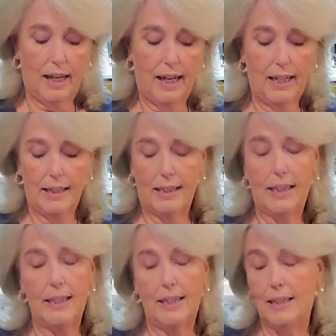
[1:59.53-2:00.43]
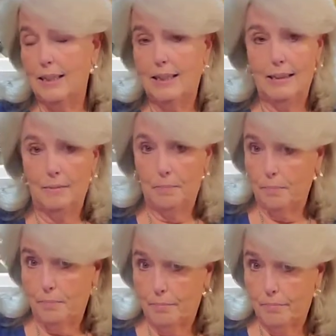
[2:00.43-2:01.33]
and
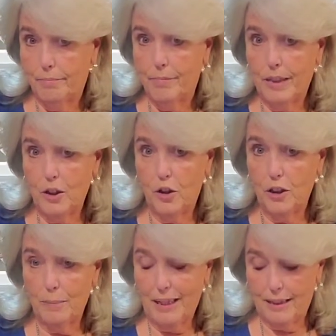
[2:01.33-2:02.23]
that's just my